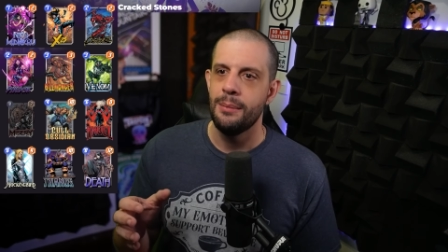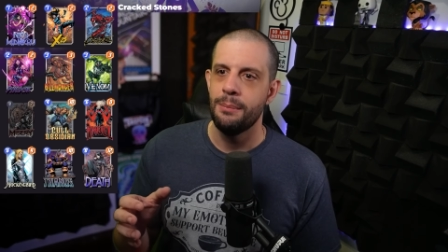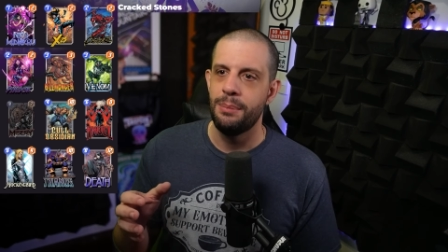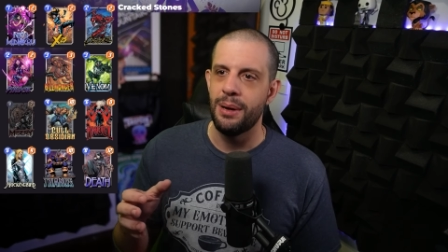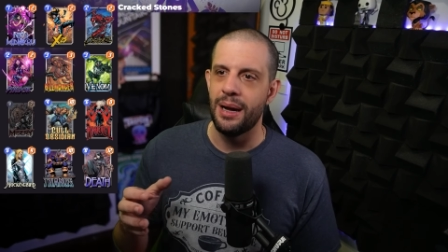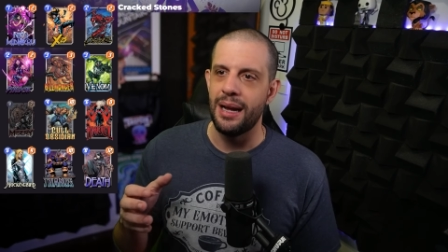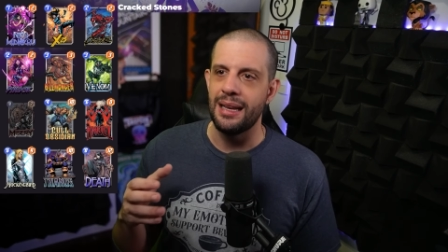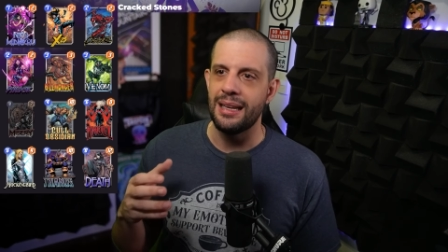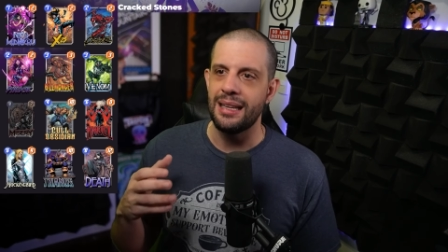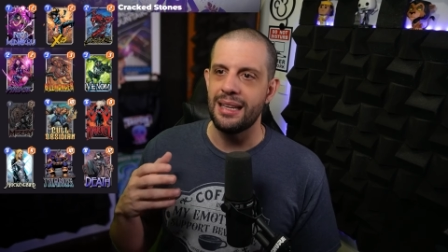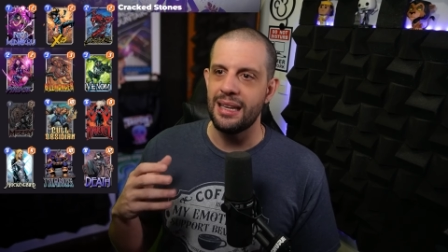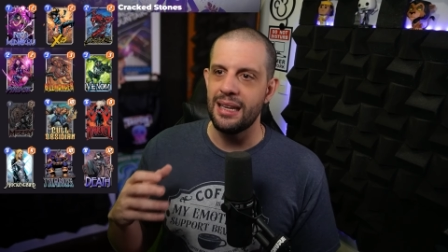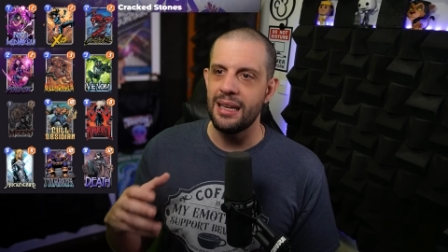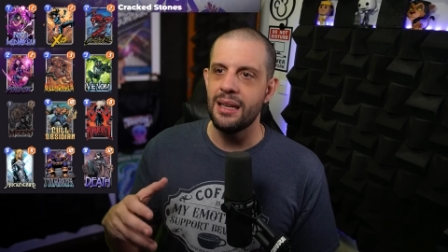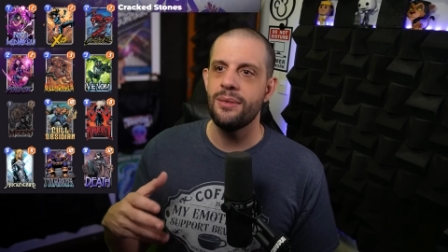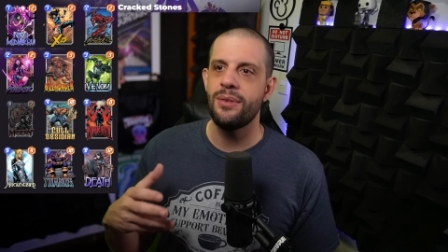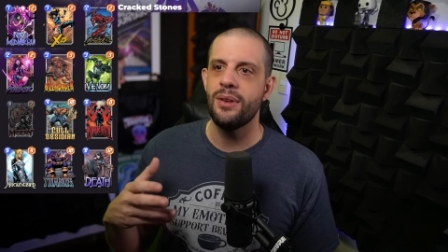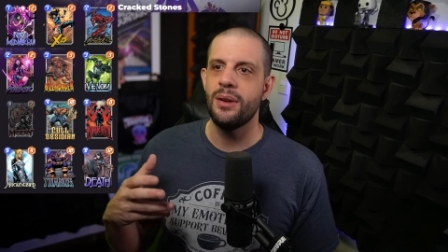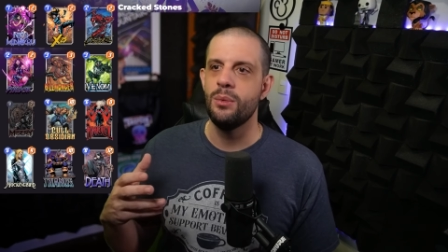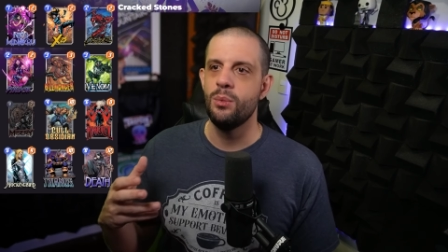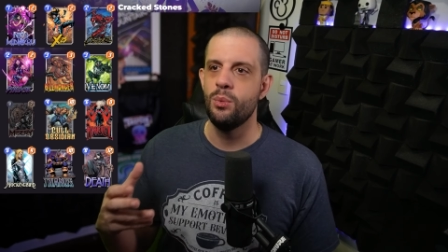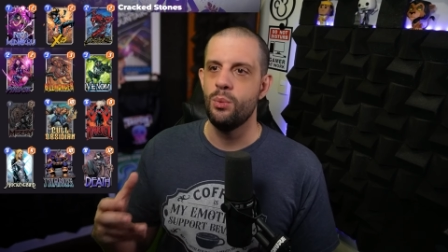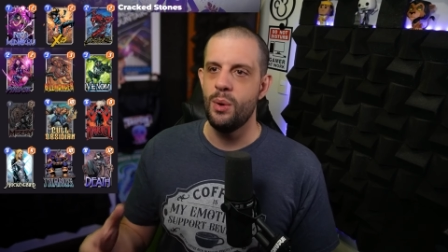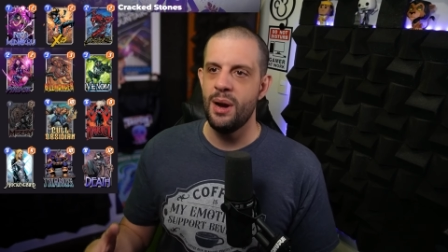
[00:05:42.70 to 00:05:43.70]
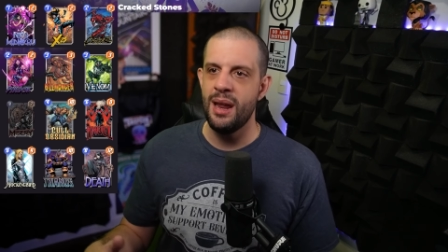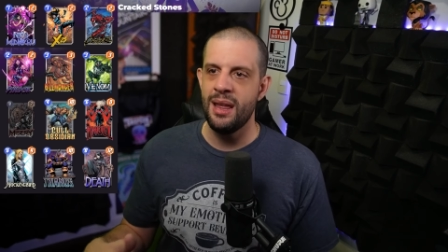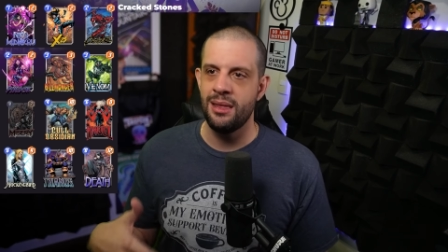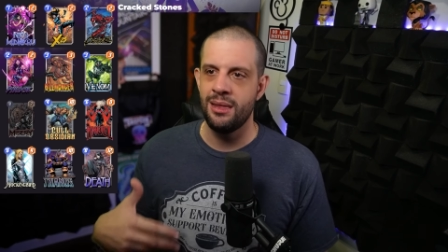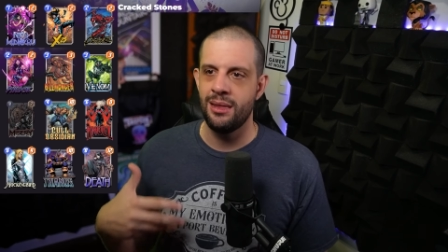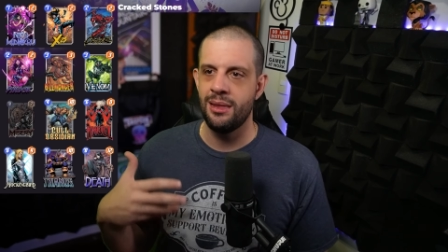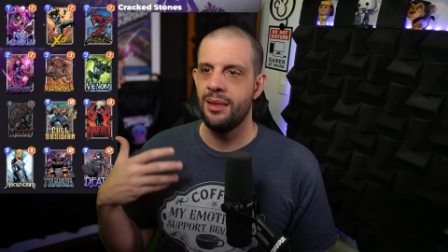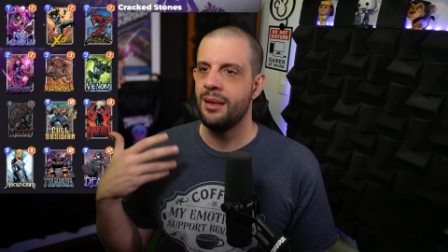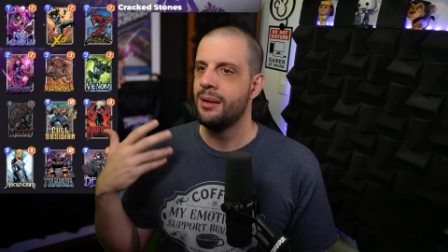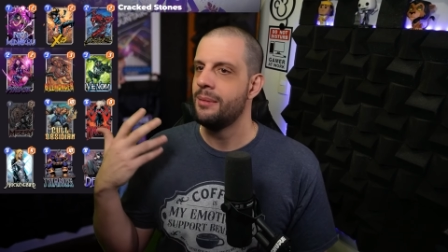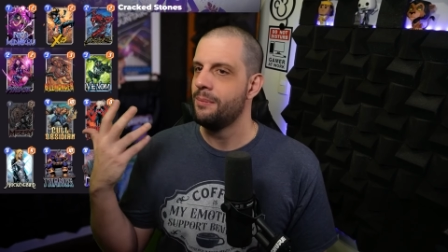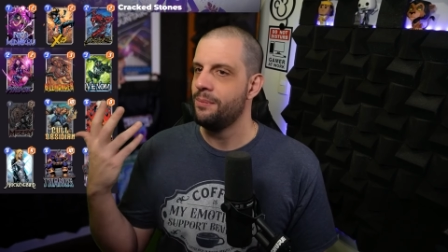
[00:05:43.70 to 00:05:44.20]
But even
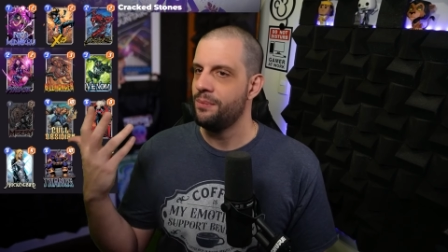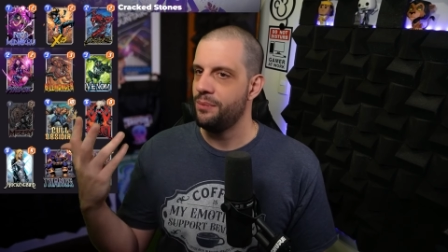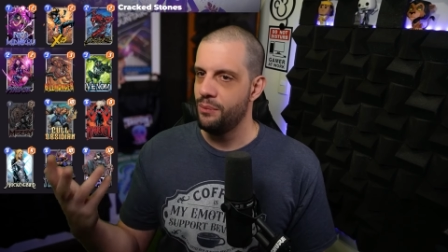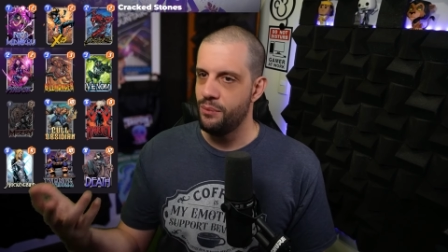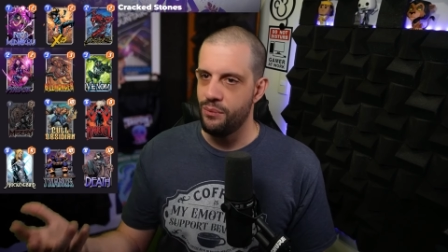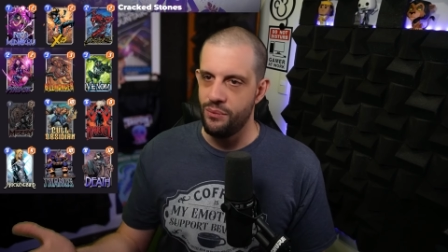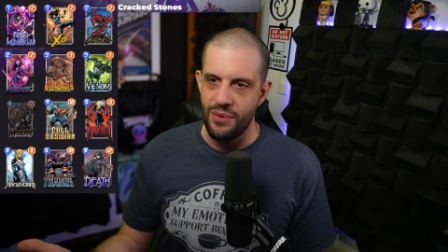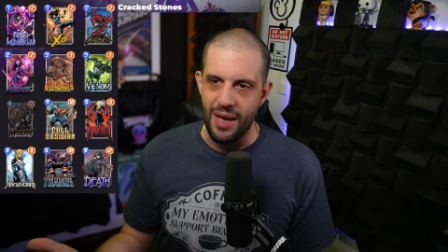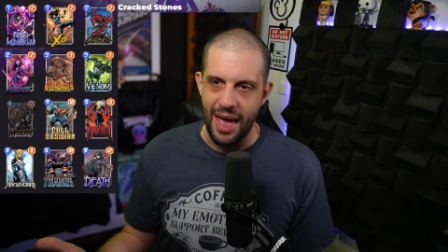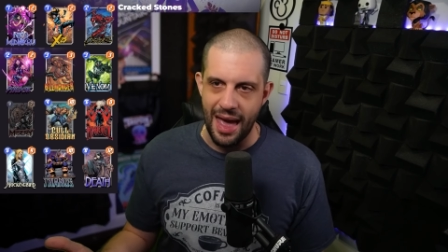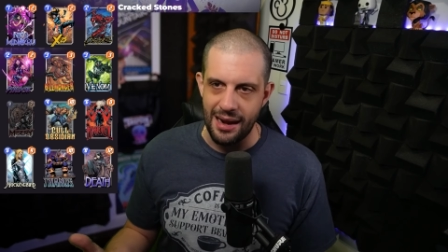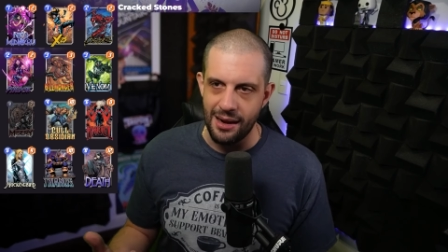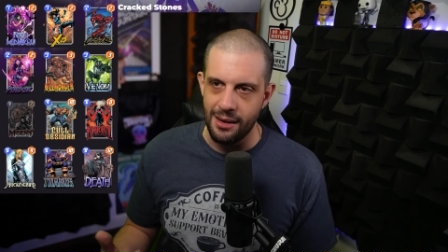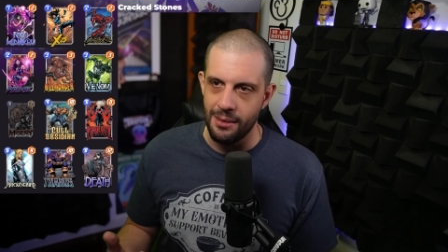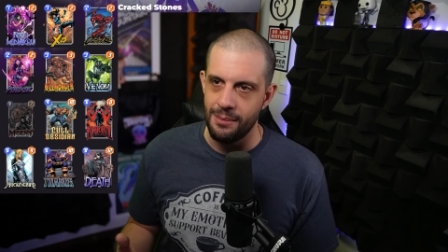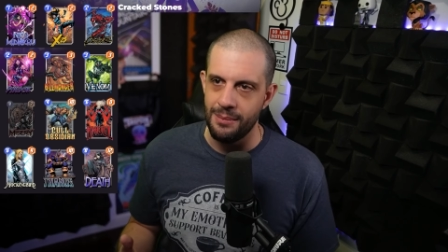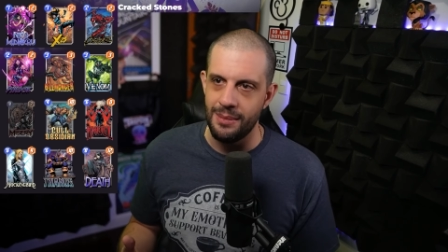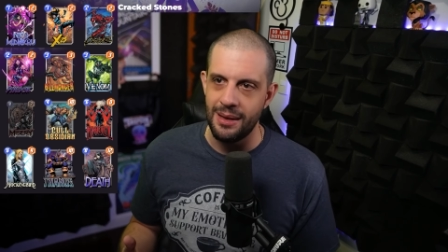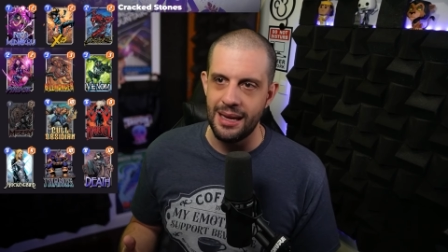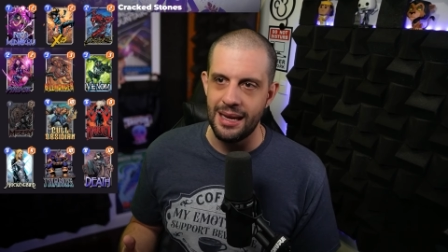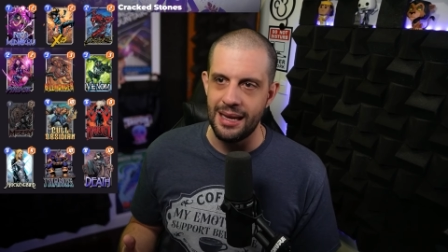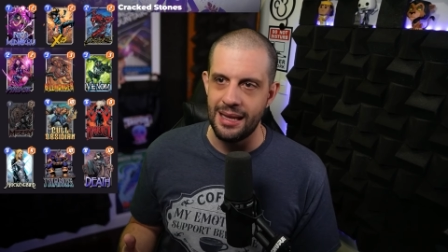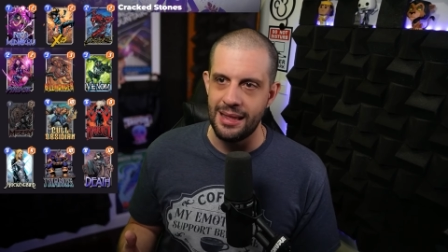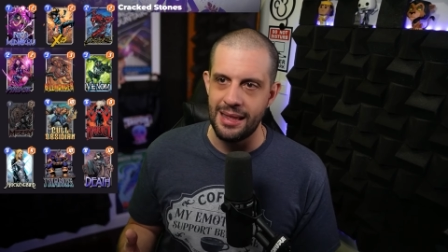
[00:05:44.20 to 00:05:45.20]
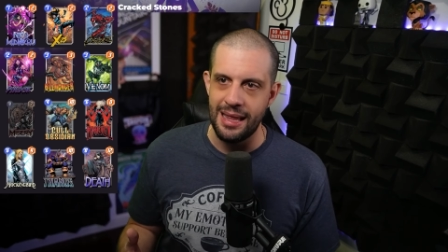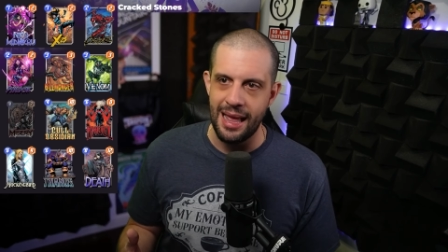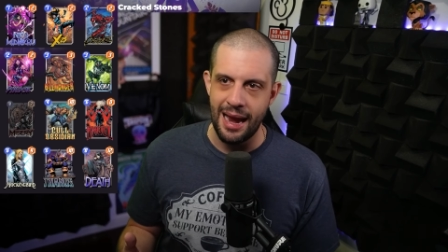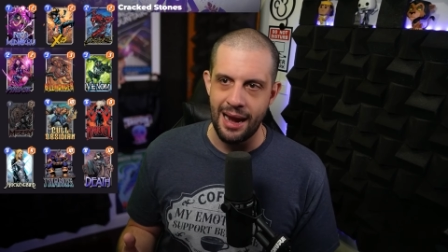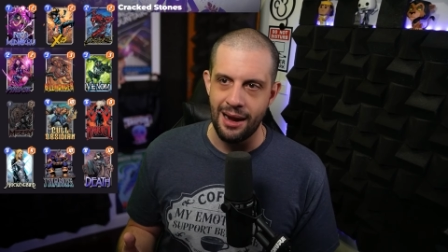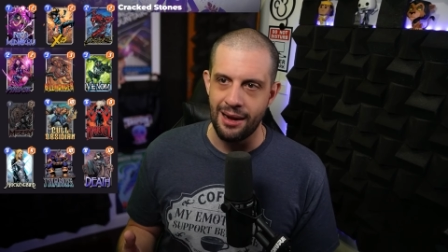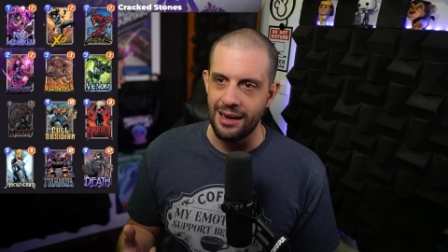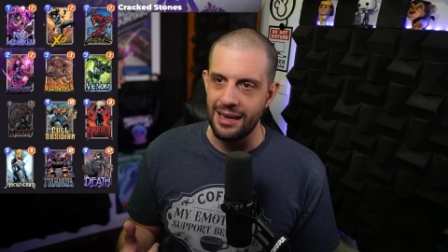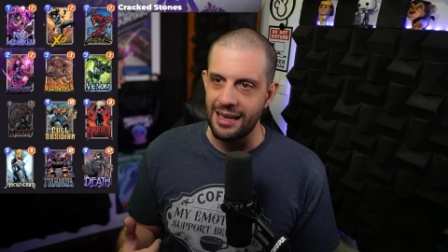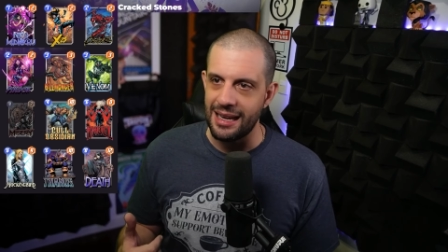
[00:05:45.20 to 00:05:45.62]
with Venom in there,